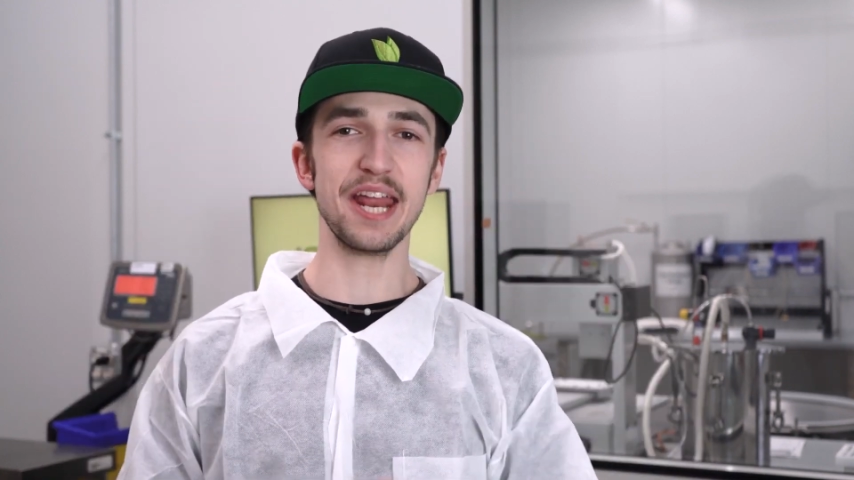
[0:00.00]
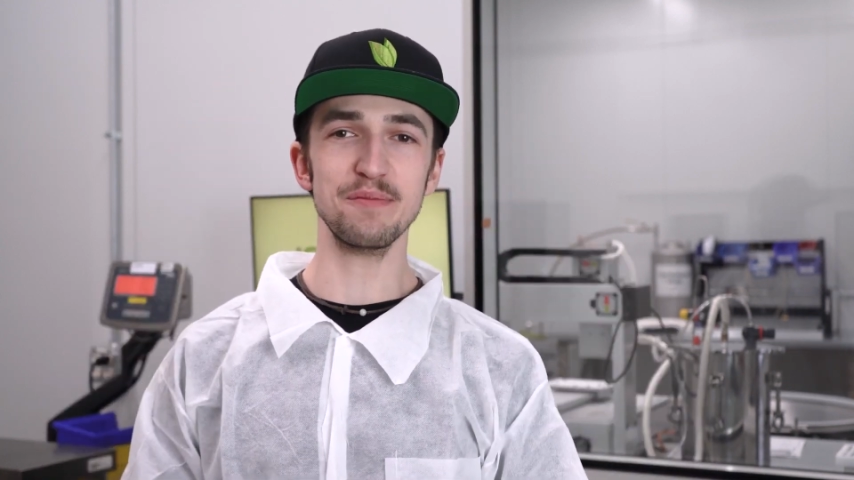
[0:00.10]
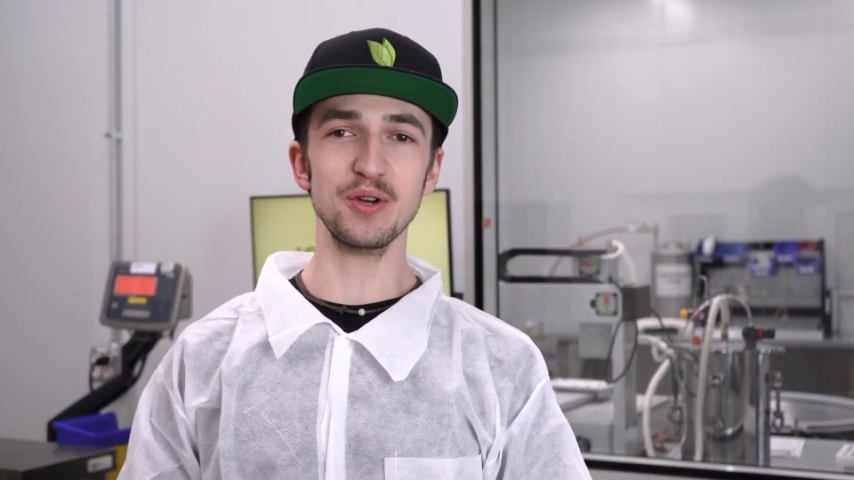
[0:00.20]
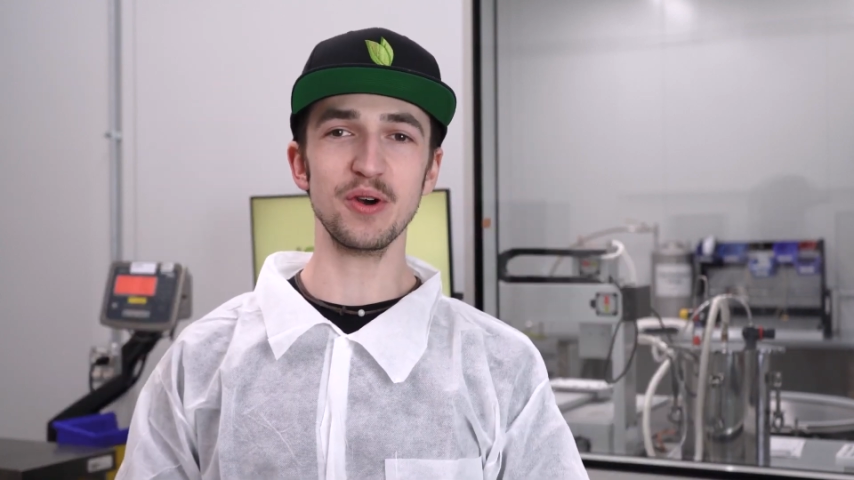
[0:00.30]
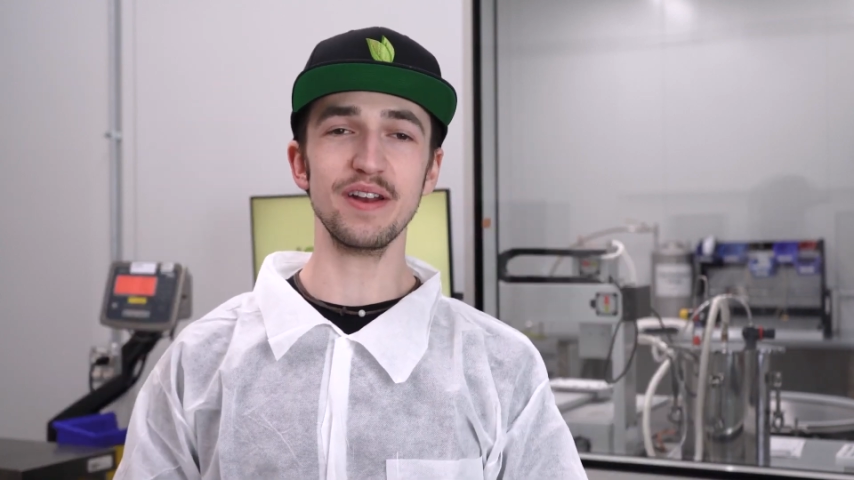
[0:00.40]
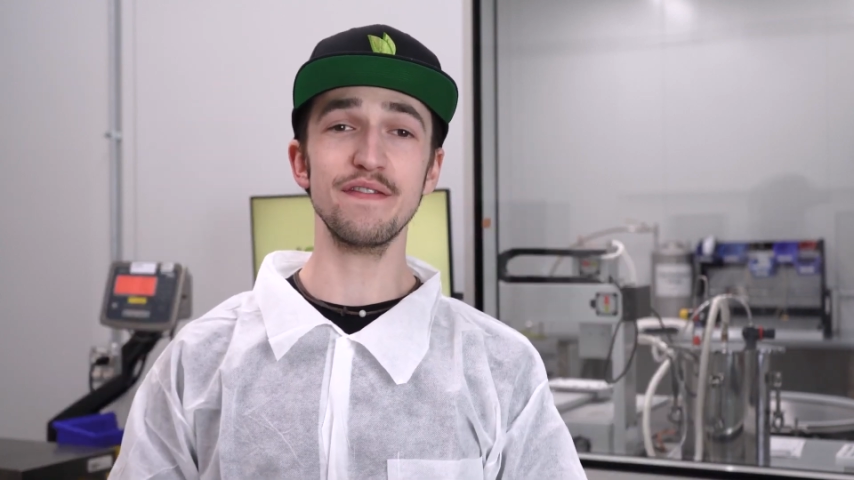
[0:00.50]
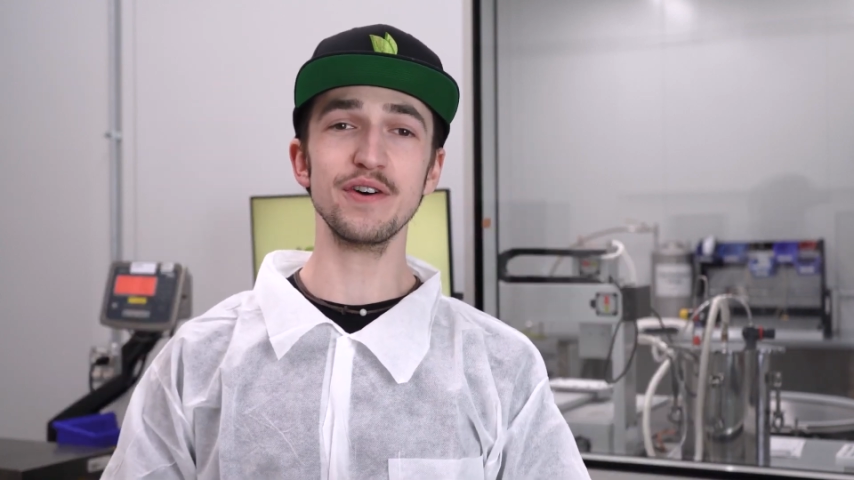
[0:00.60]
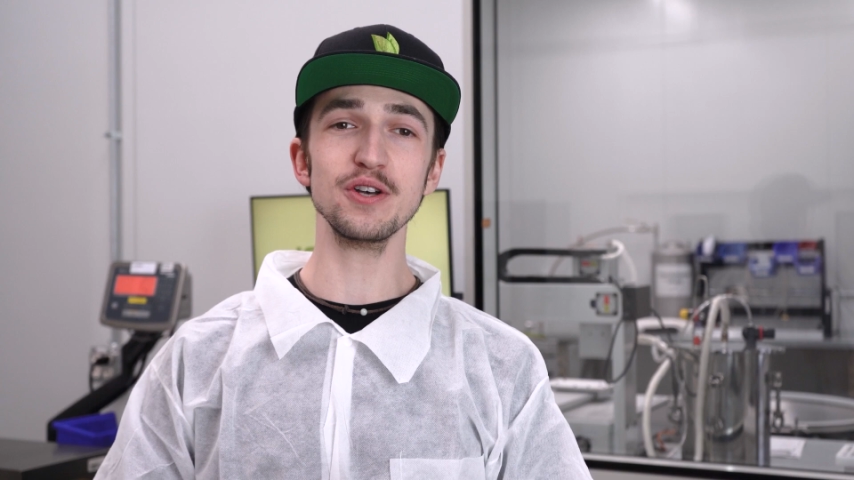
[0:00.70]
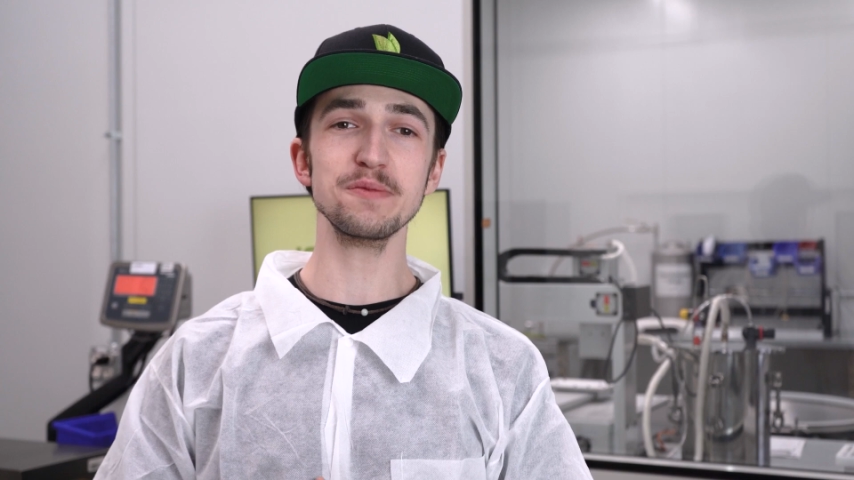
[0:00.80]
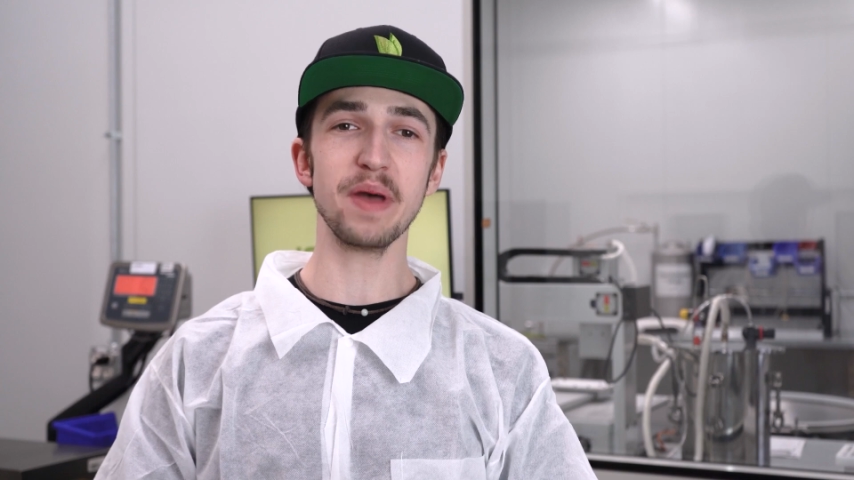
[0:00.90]
cannabinoid
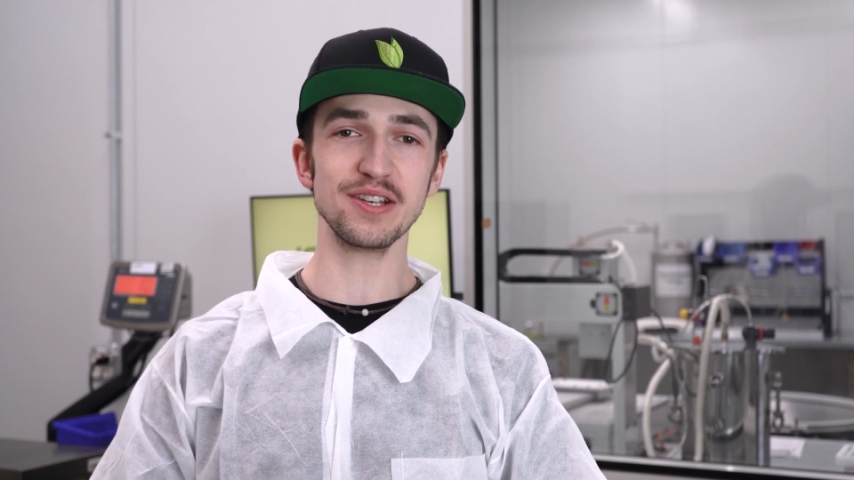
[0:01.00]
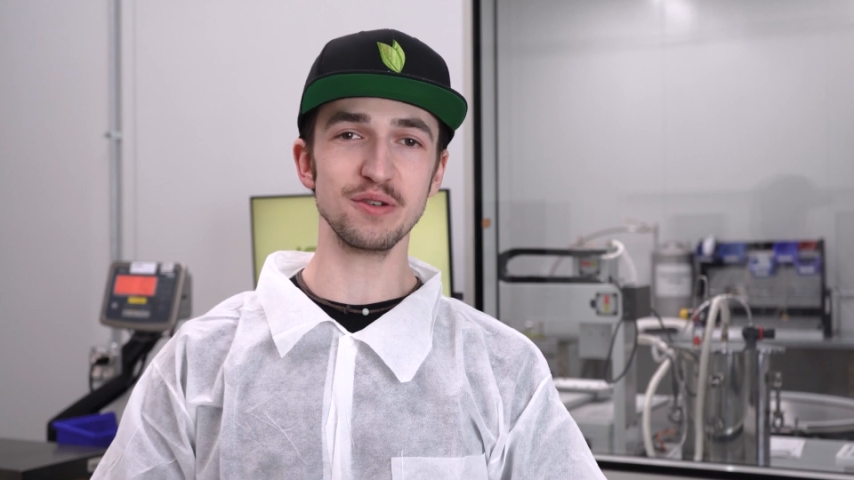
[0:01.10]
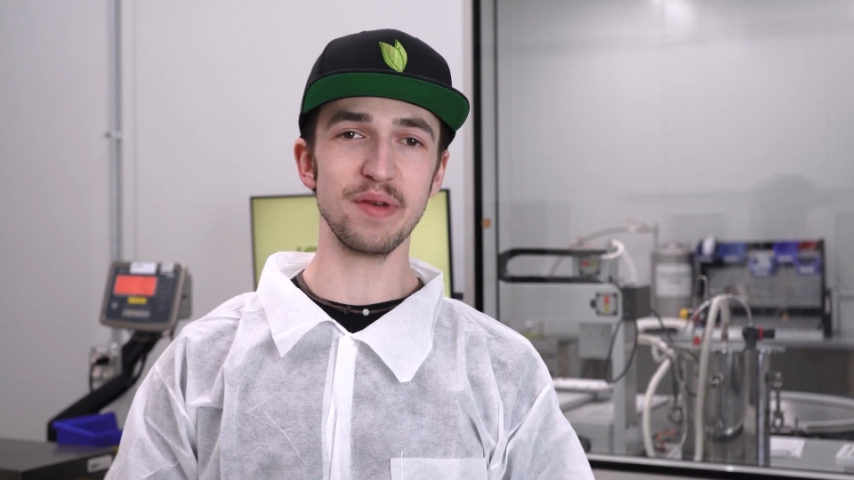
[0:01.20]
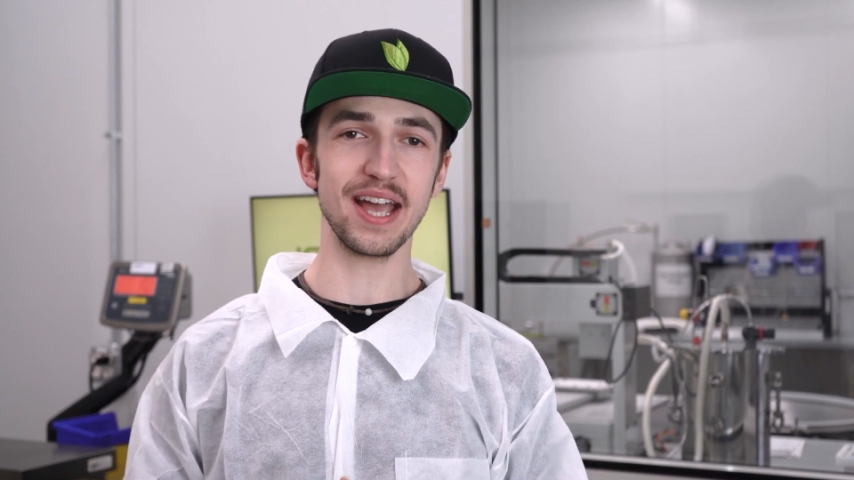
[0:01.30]
full spectrum